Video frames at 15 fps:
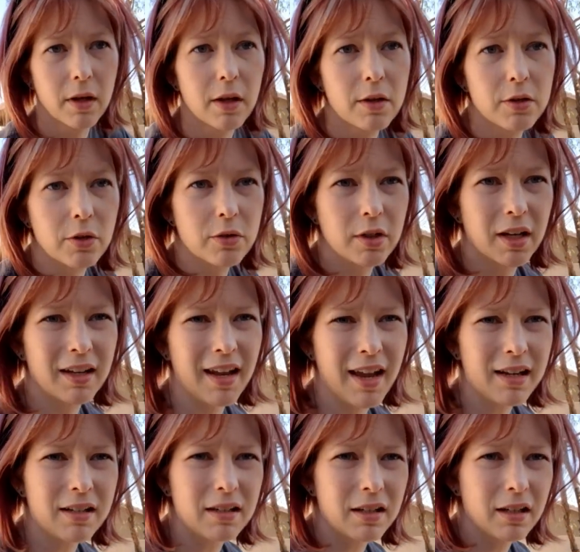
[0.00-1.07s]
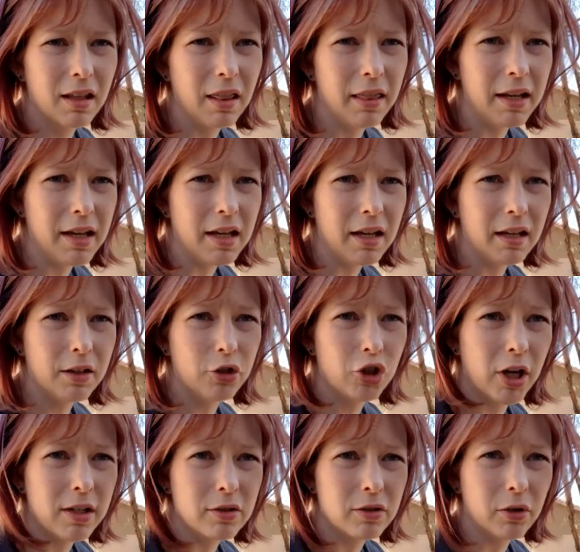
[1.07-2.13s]
So to connect the
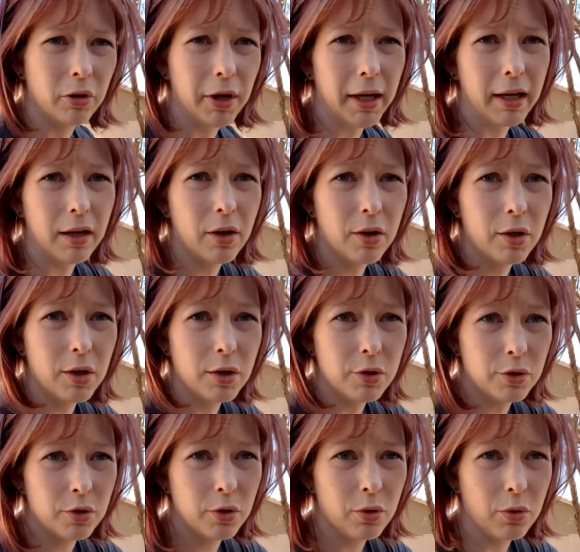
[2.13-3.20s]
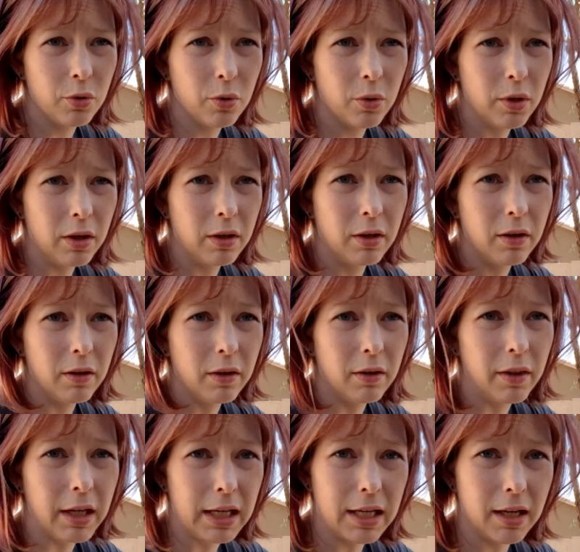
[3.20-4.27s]
shade screen to
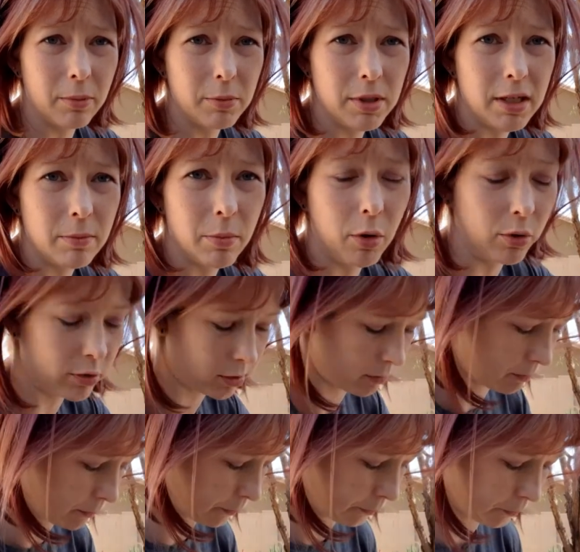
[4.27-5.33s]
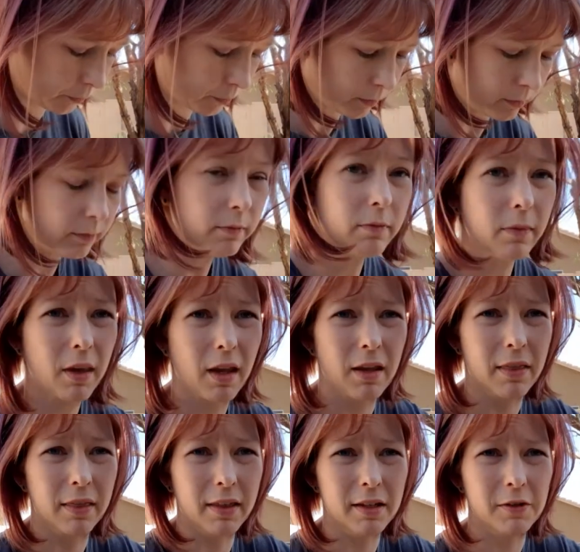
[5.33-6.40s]
the EMT poles,
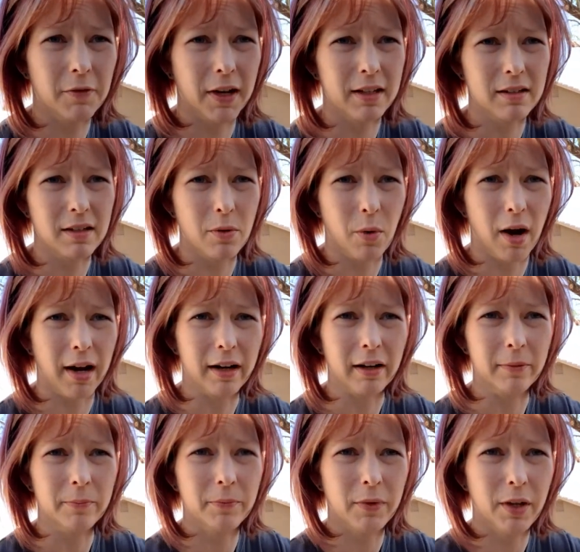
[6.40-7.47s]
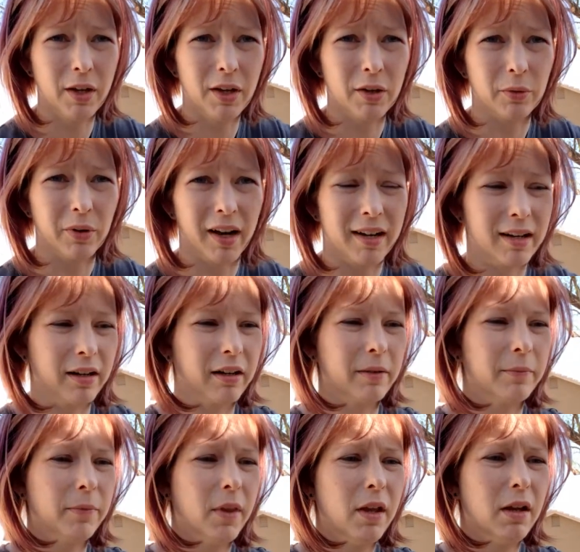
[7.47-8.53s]
this fancy wire right here
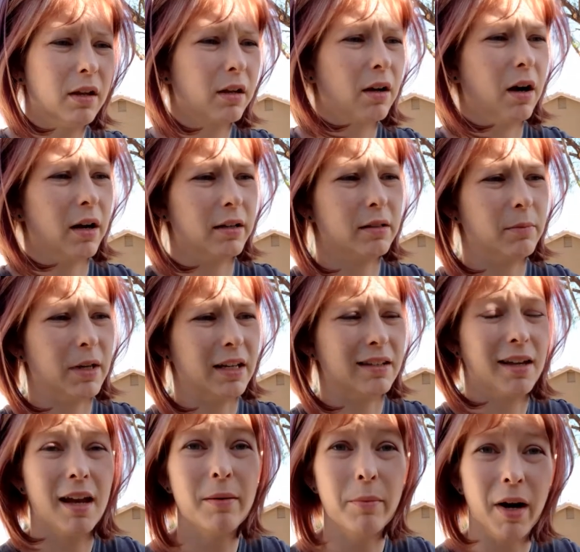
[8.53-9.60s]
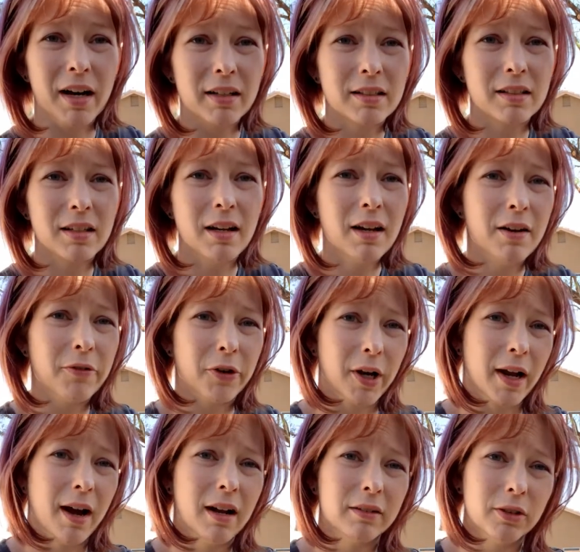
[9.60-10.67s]
cost me $10 for a
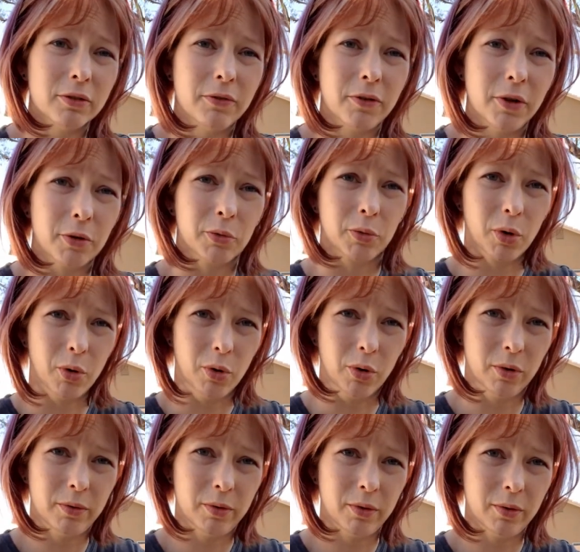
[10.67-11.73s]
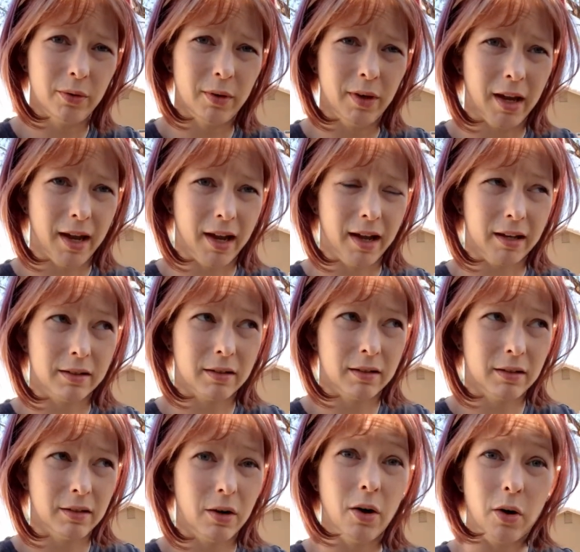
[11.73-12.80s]
100-foot roll at
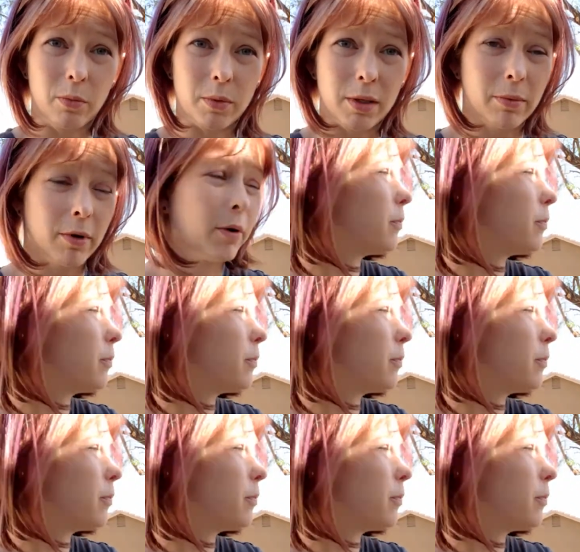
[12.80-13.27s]
Home Depot.